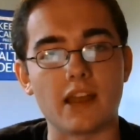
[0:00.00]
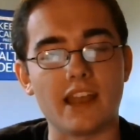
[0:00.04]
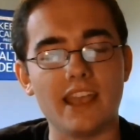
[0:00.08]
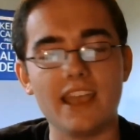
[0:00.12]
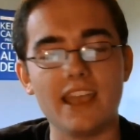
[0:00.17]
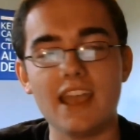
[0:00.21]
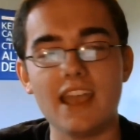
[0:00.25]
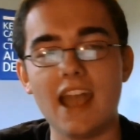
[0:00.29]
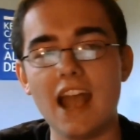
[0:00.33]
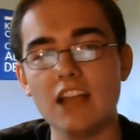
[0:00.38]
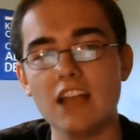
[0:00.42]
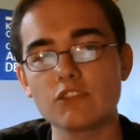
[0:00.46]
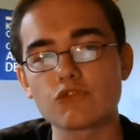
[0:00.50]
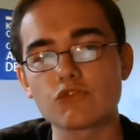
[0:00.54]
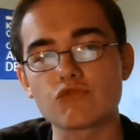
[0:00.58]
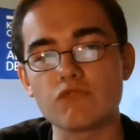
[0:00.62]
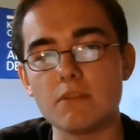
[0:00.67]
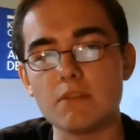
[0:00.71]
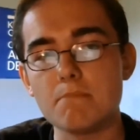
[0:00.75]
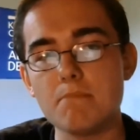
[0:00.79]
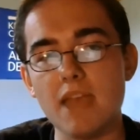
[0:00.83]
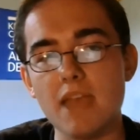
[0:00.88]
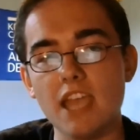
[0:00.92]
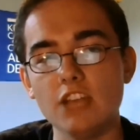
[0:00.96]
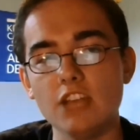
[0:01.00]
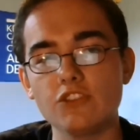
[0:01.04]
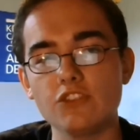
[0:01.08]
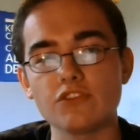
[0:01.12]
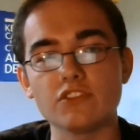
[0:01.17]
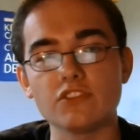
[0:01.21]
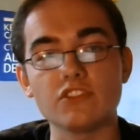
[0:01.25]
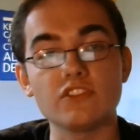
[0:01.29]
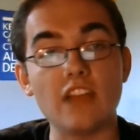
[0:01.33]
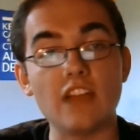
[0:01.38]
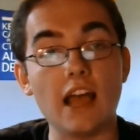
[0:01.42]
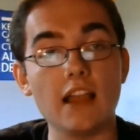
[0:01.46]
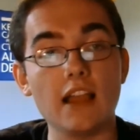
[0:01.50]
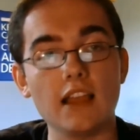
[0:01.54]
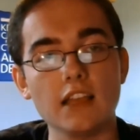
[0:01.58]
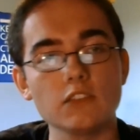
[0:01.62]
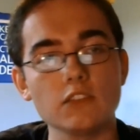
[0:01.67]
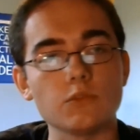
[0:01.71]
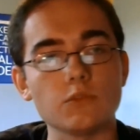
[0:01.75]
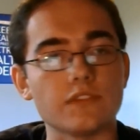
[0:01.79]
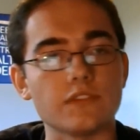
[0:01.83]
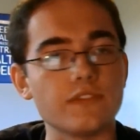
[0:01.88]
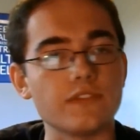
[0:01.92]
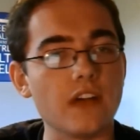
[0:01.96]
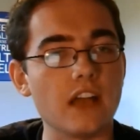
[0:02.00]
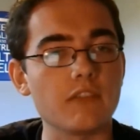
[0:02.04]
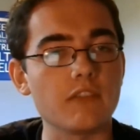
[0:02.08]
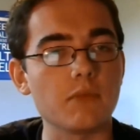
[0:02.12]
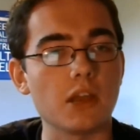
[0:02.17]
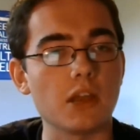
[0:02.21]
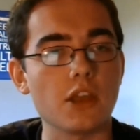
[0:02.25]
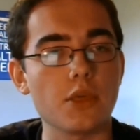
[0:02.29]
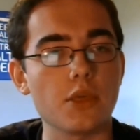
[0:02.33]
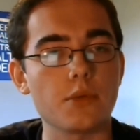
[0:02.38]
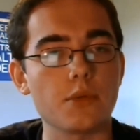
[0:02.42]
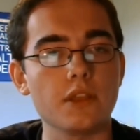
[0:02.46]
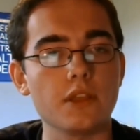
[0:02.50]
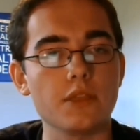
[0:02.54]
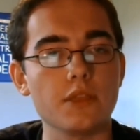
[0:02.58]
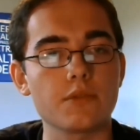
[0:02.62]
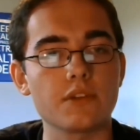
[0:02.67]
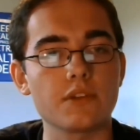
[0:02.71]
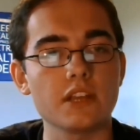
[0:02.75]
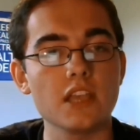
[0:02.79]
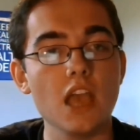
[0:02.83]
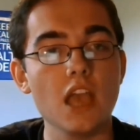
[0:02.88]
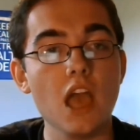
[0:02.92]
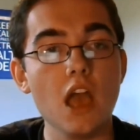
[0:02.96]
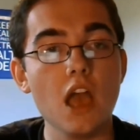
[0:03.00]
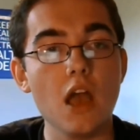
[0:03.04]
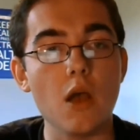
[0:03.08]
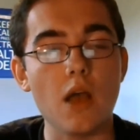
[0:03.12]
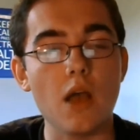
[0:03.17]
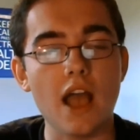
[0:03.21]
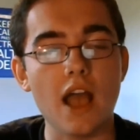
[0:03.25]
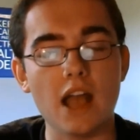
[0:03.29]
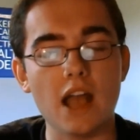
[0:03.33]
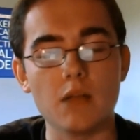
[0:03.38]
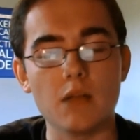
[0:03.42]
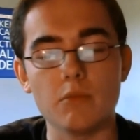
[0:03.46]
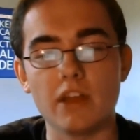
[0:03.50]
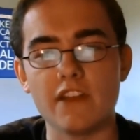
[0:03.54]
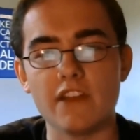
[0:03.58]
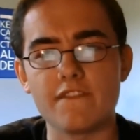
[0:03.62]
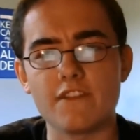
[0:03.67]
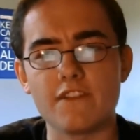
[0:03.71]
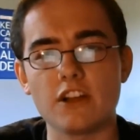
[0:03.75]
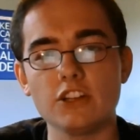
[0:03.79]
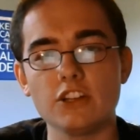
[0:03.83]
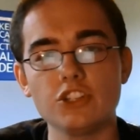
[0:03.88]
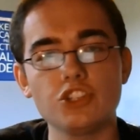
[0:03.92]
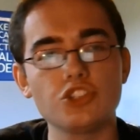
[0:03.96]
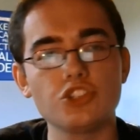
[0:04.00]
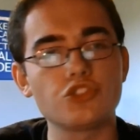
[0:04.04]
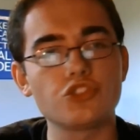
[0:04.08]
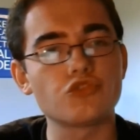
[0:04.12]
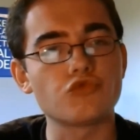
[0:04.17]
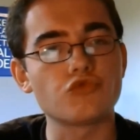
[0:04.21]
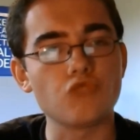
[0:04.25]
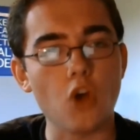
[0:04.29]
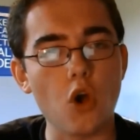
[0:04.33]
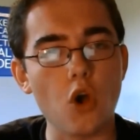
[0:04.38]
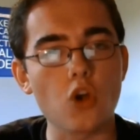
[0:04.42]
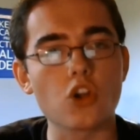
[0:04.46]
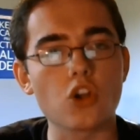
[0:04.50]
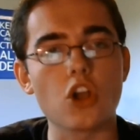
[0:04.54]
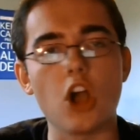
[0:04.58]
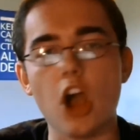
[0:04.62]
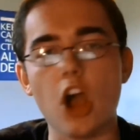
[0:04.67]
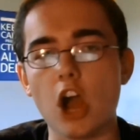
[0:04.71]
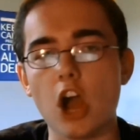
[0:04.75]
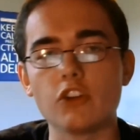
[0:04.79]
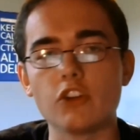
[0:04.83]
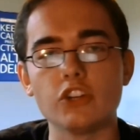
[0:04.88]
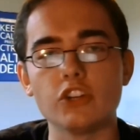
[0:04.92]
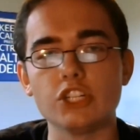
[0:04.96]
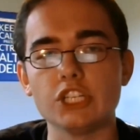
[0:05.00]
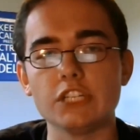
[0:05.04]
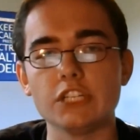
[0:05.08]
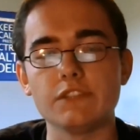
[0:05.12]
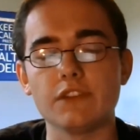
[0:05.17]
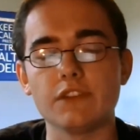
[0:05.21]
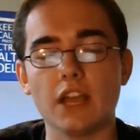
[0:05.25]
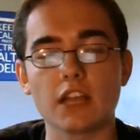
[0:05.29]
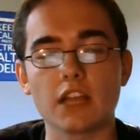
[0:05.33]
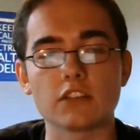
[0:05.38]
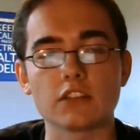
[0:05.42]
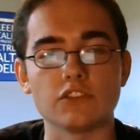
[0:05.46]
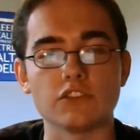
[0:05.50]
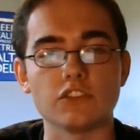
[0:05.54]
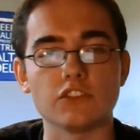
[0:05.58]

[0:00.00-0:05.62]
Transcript: It has Grim Patron stat lines with a 5 mana 3/3, and a very strong RNG factors.